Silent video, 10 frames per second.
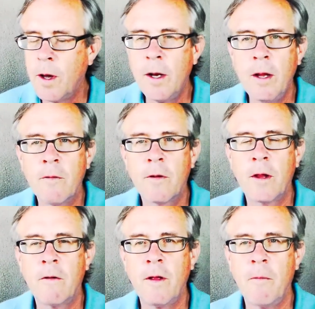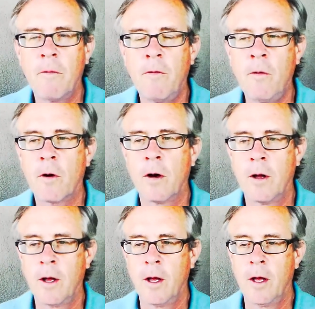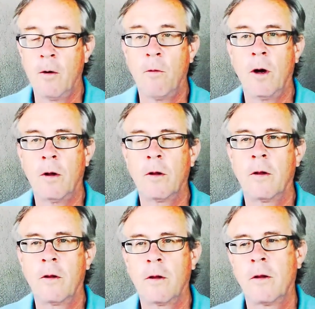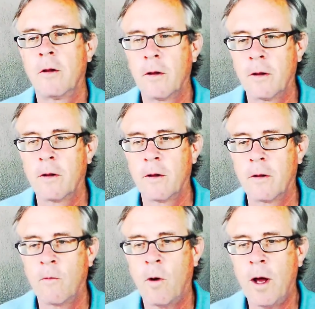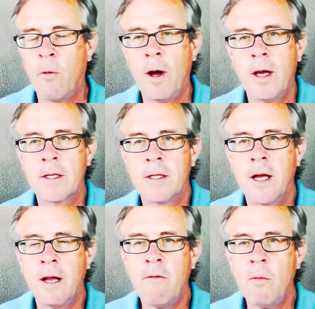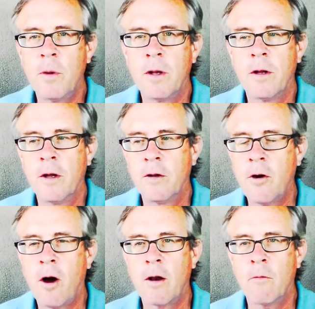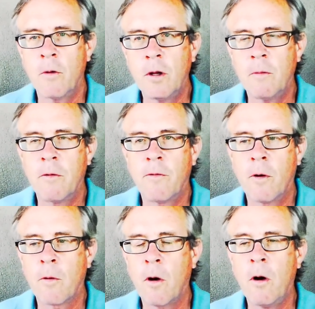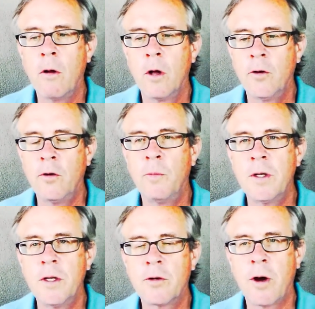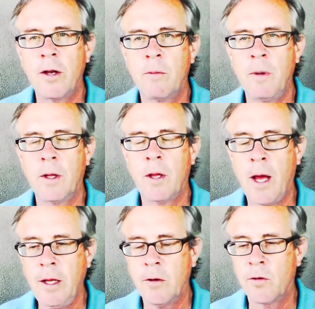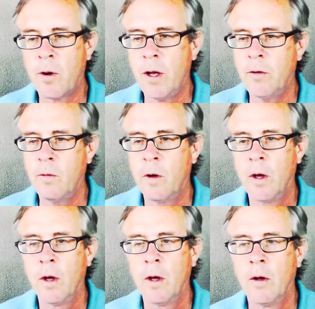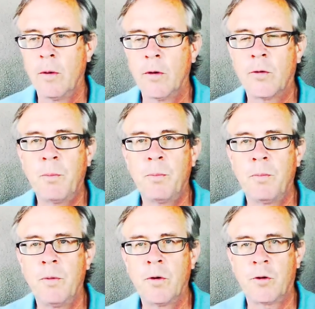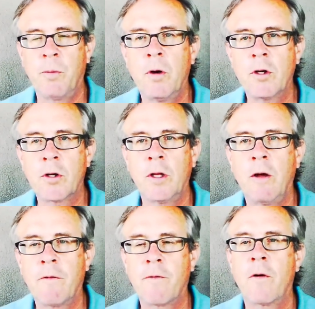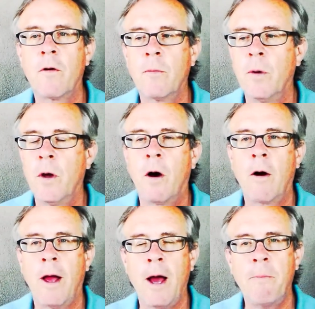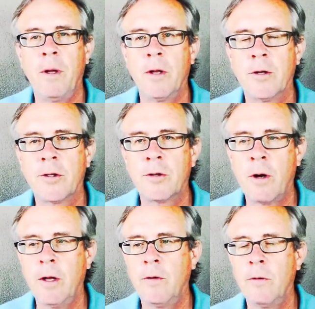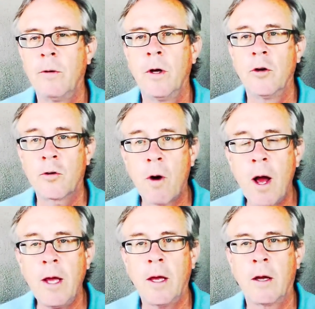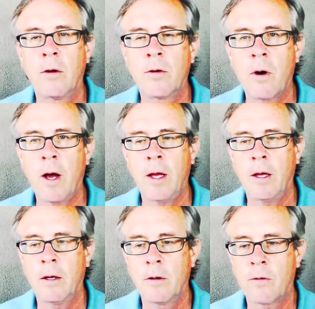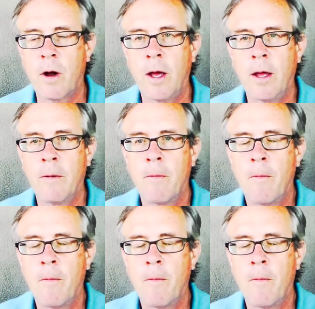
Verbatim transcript: Why didn't I ever think of that before? Well, why, why hasn't that ever been taught really before? We're all too busy trying to be enlightened, trying to sp spiritually affirm our happiness, trying to, trying, trying, trying.